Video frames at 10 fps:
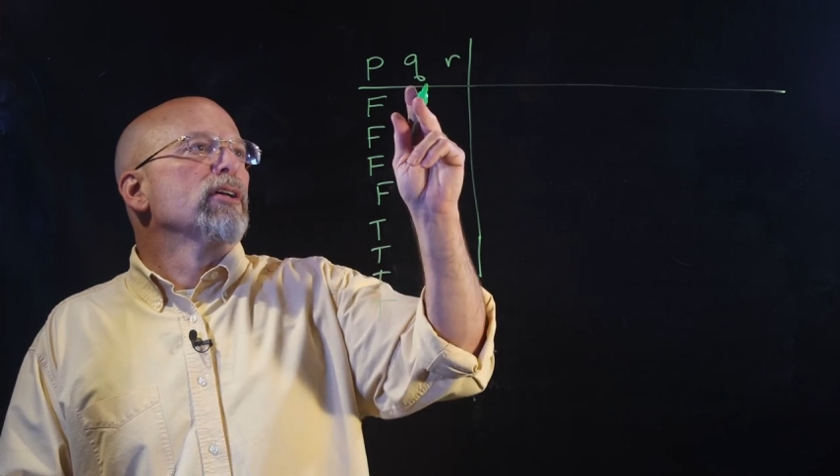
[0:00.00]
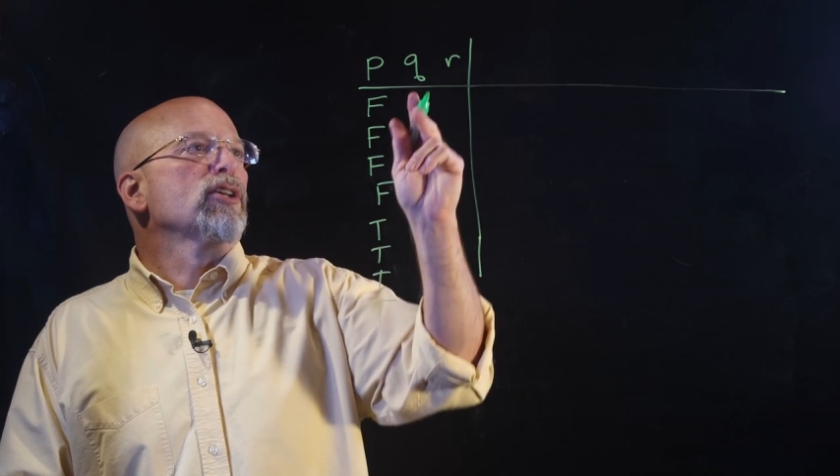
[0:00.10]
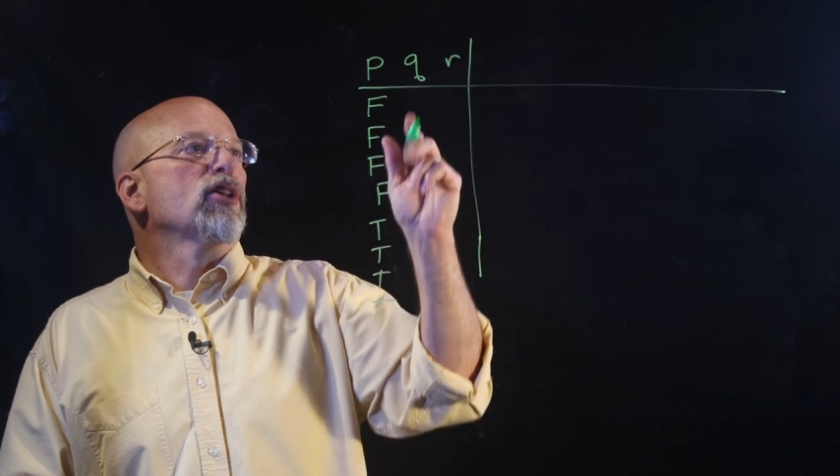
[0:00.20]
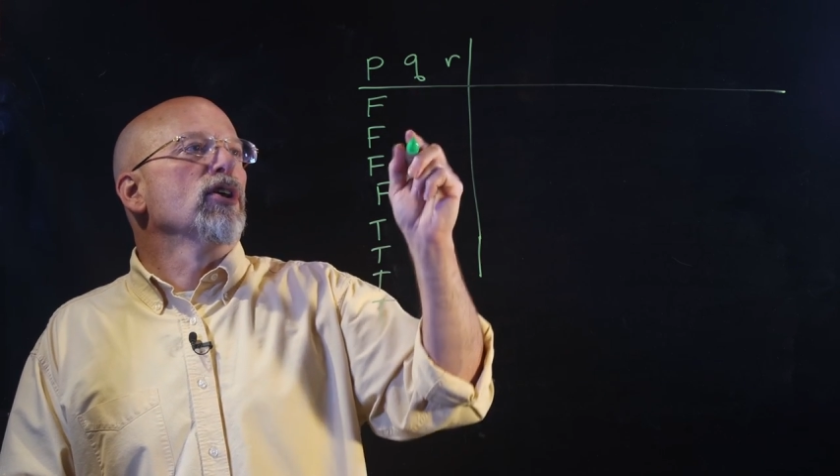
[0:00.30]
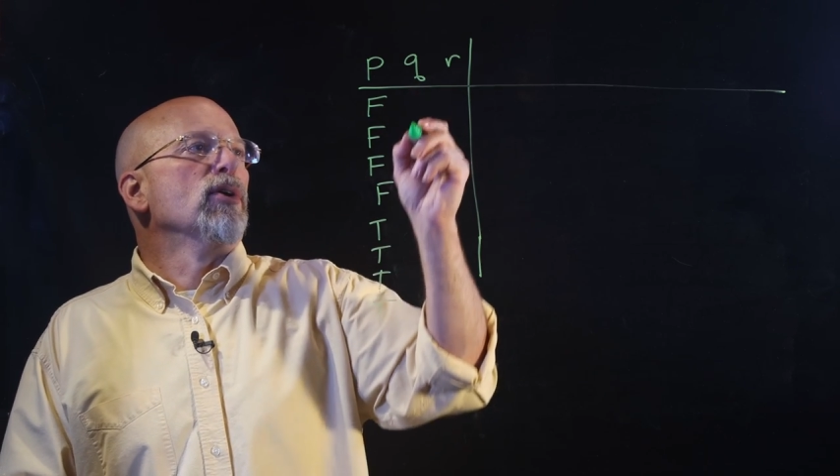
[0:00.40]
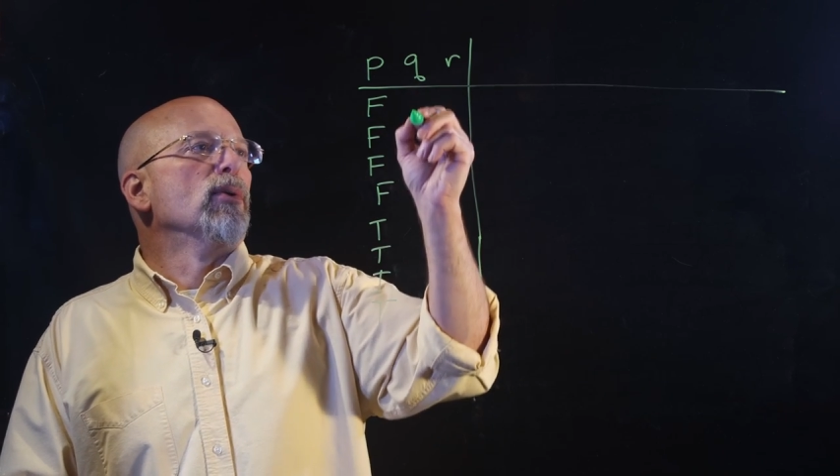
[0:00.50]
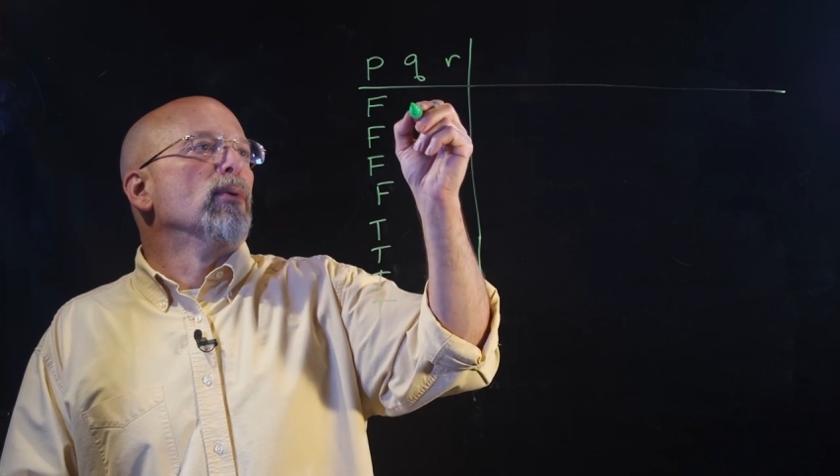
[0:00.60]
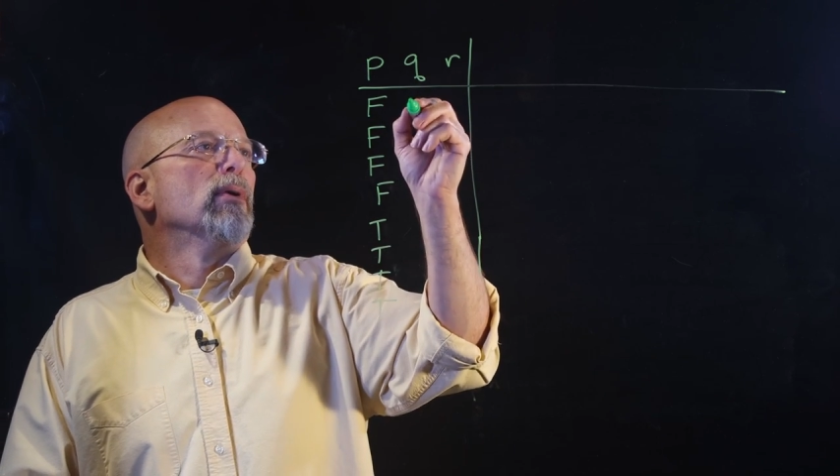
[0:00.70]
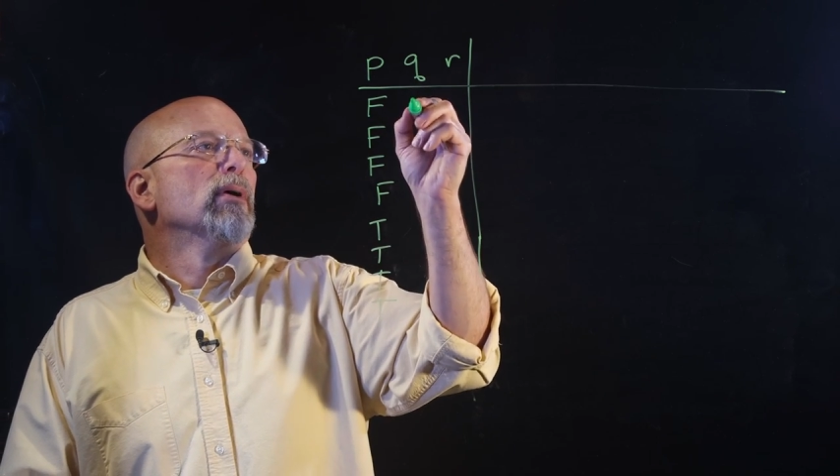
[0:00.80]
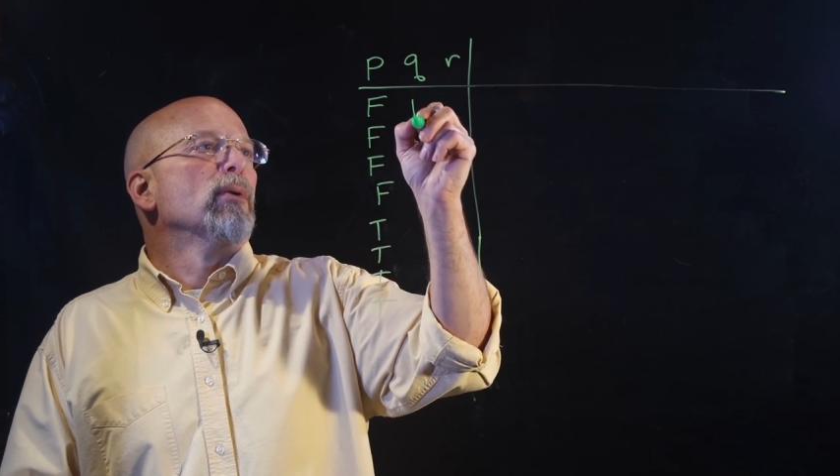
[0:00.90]

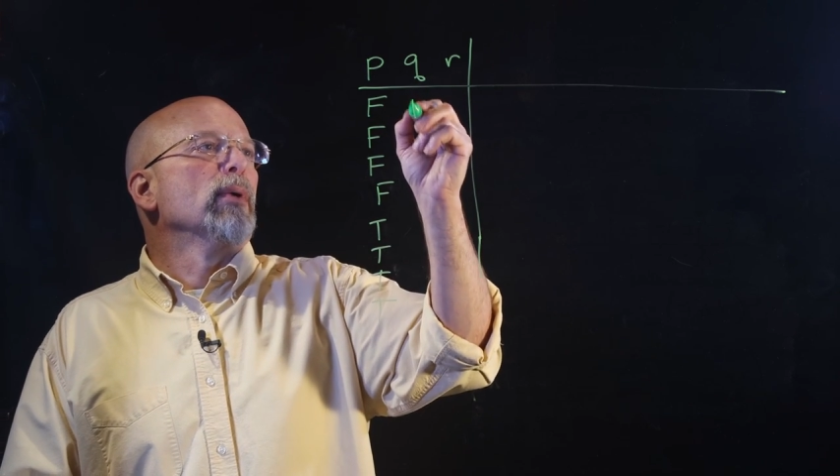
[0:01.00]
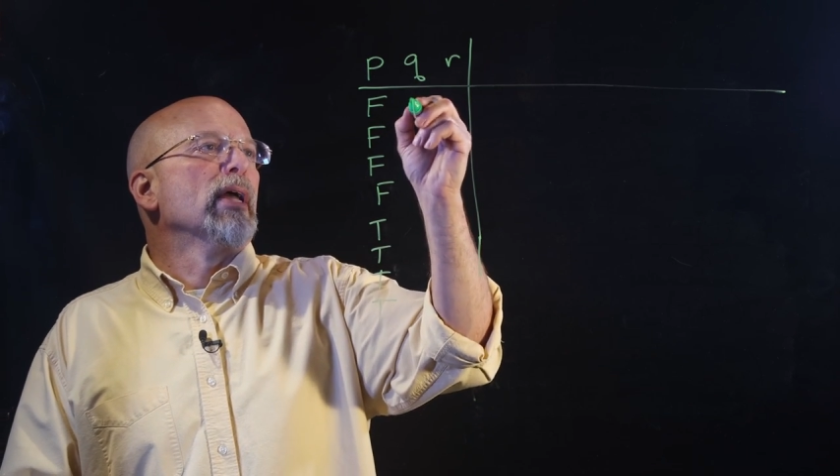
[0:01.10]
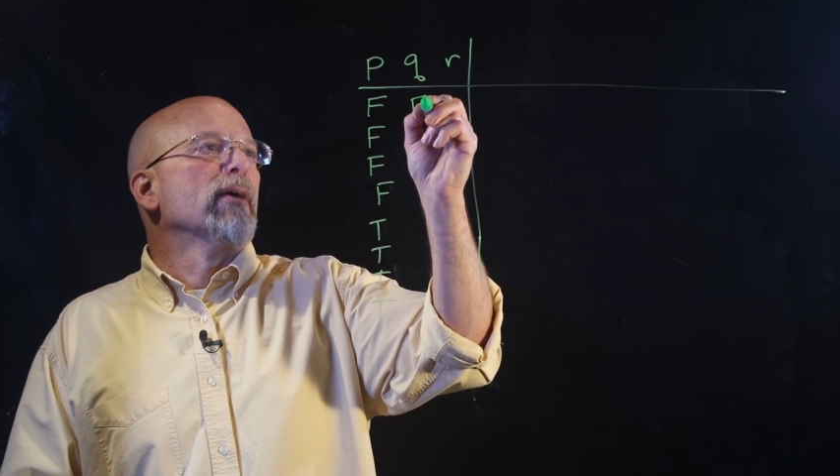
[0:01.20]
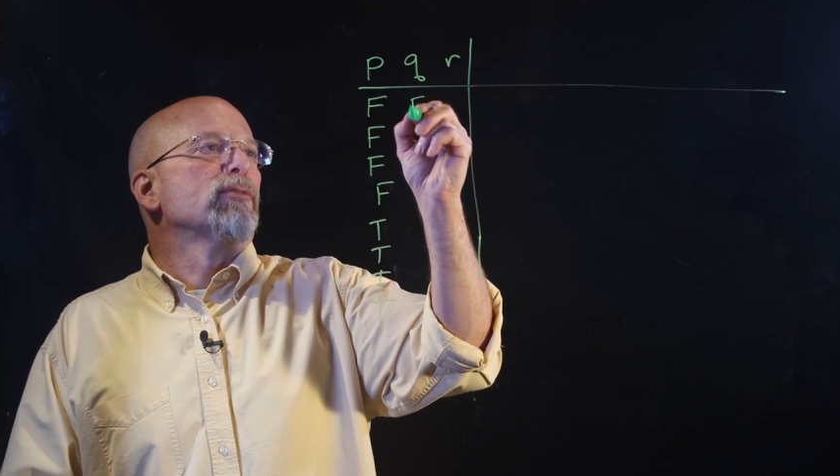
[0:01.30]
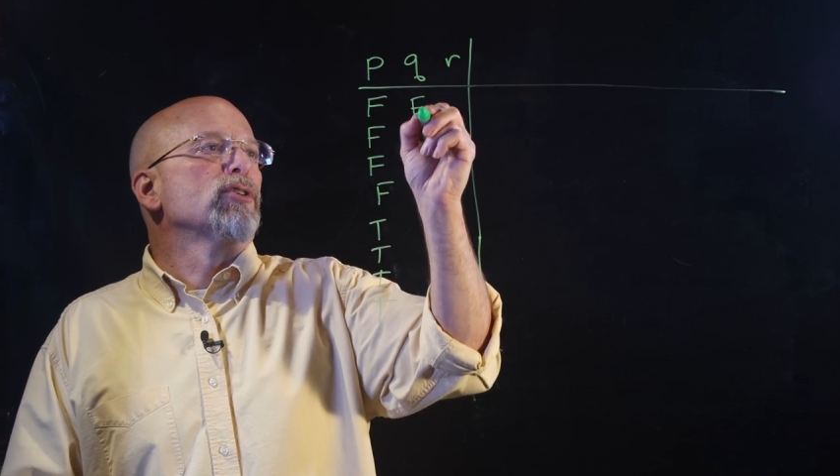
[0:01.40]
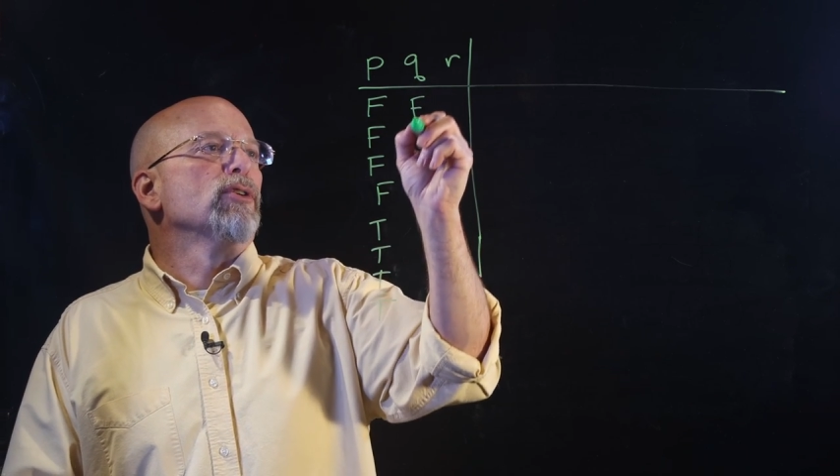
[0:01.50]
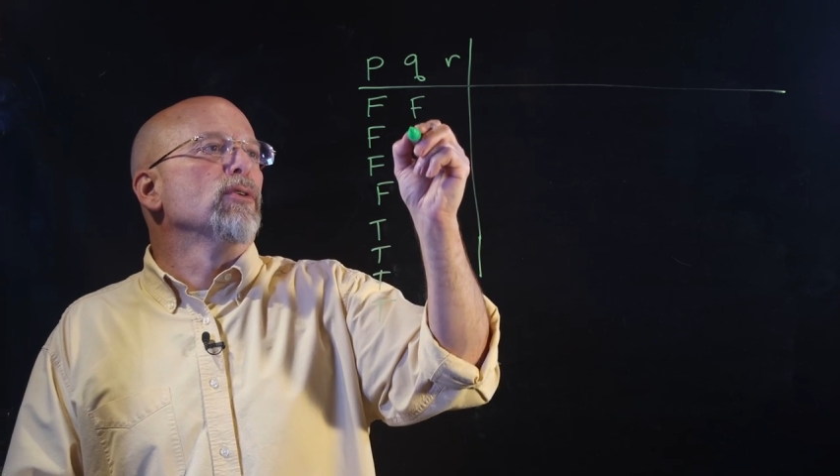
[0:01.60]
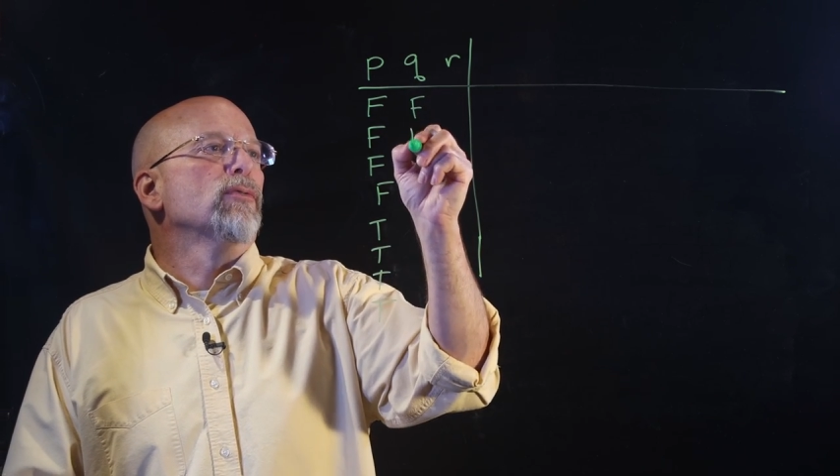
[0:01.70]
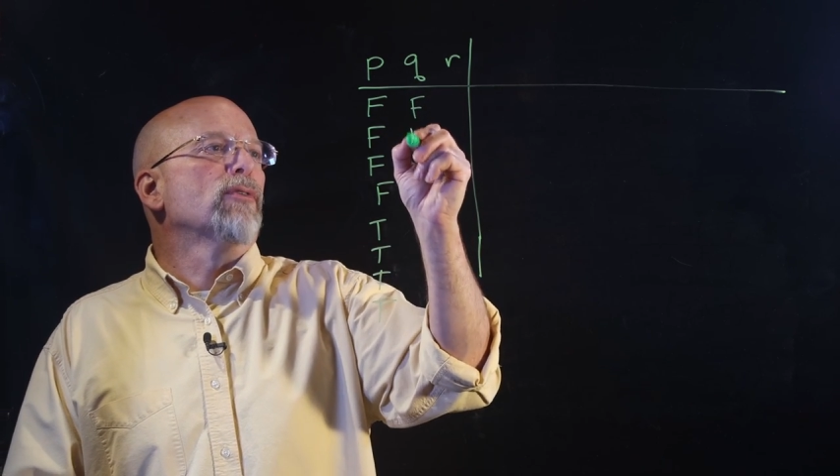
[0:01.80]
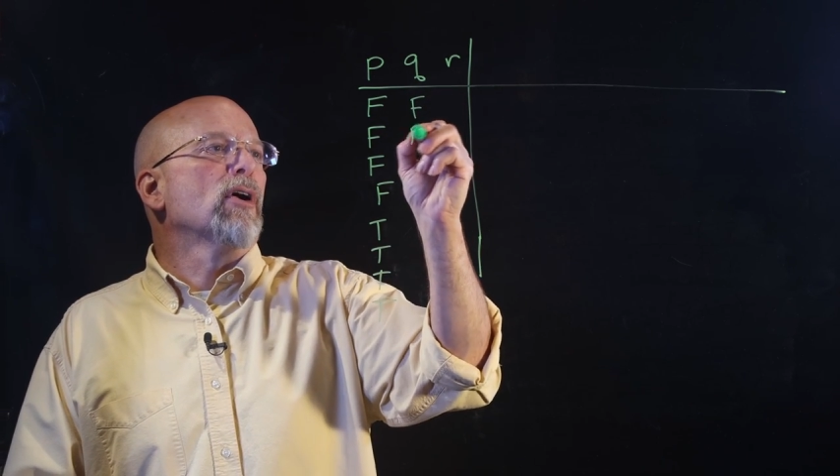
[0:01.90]
Q, we have
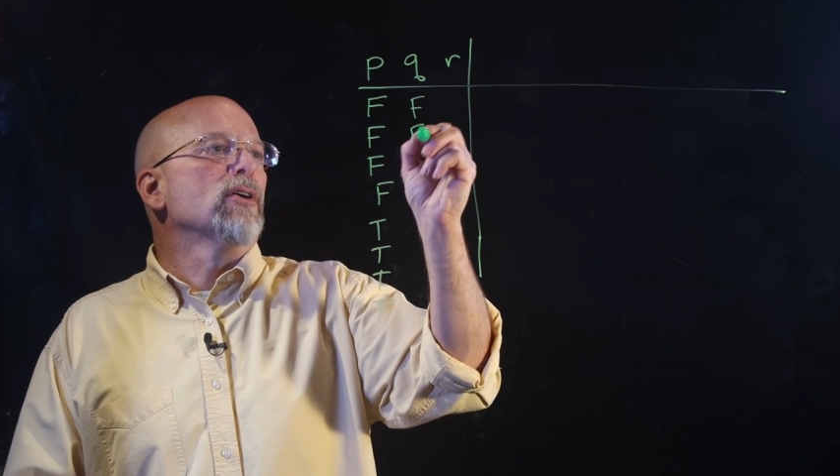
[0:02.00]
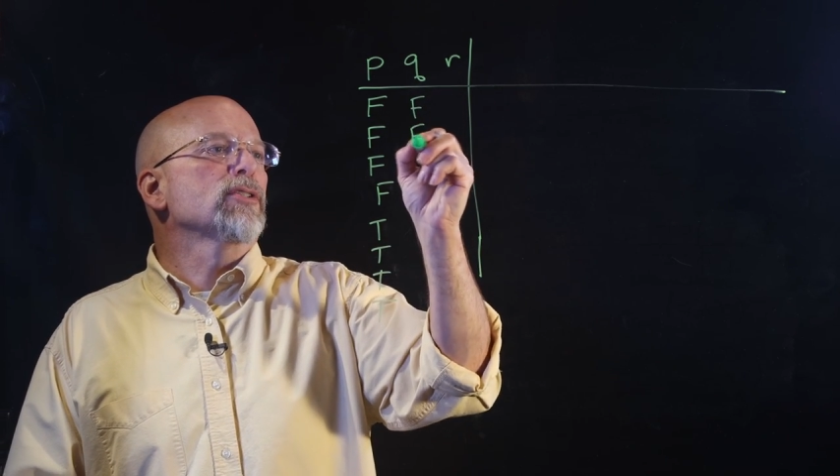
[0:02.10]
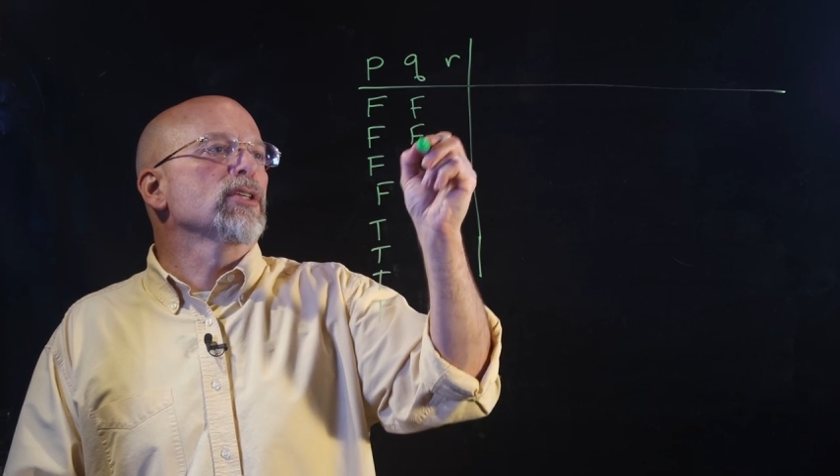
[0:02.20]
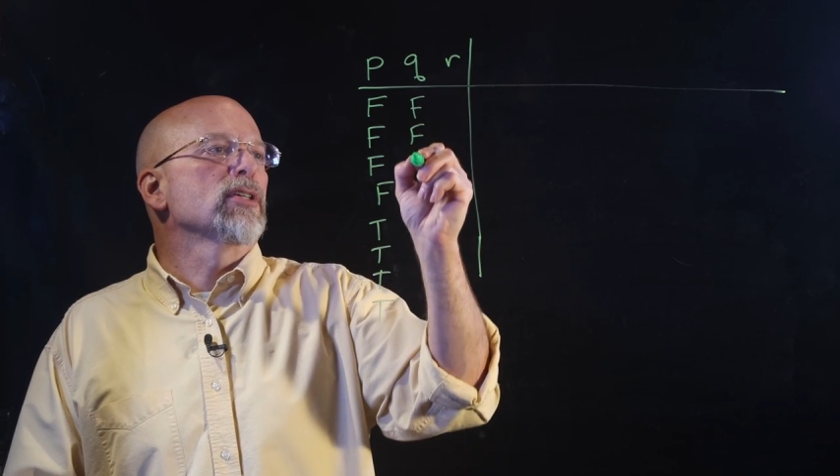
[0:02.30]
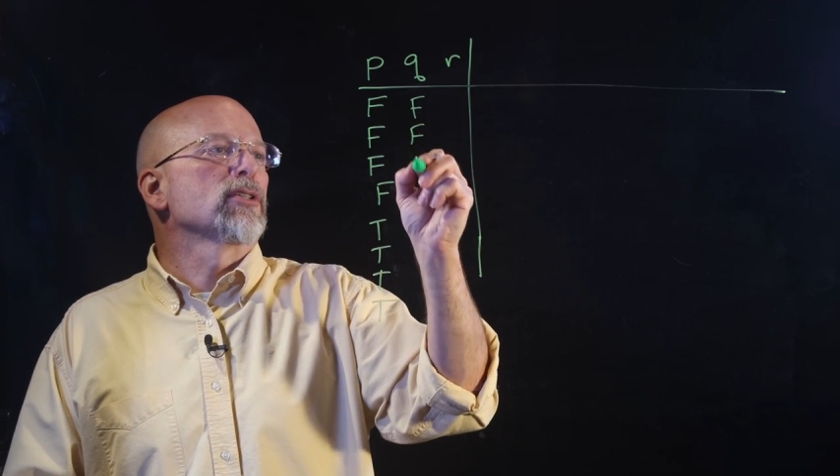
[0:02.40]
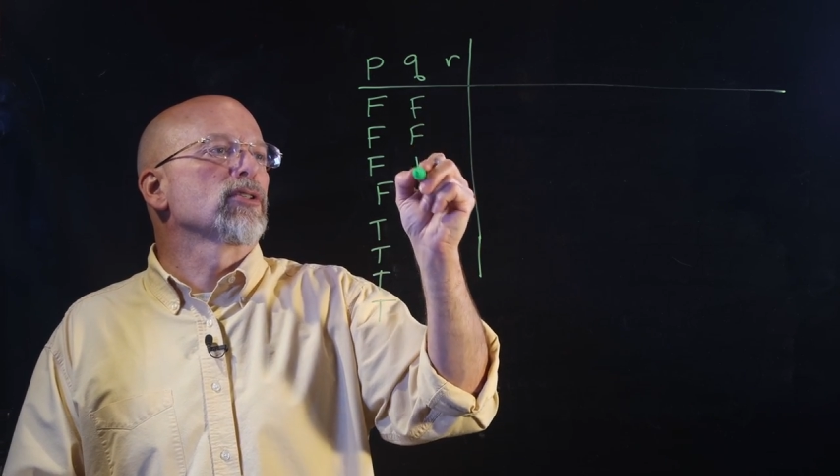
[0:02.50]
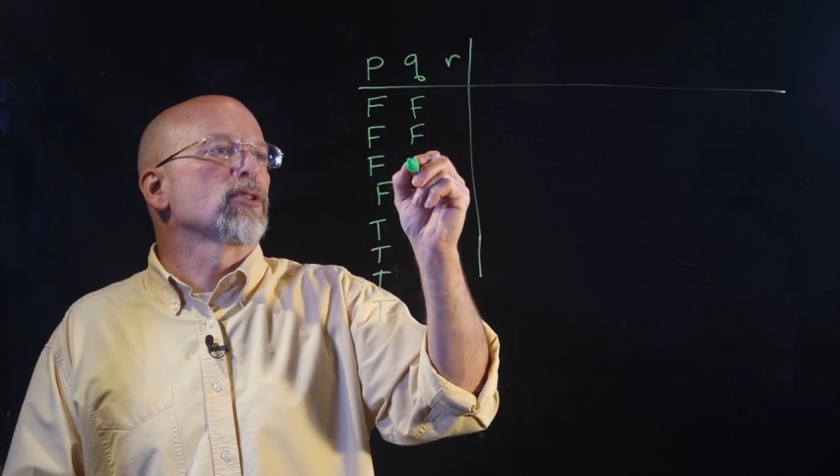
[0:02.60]
two falses,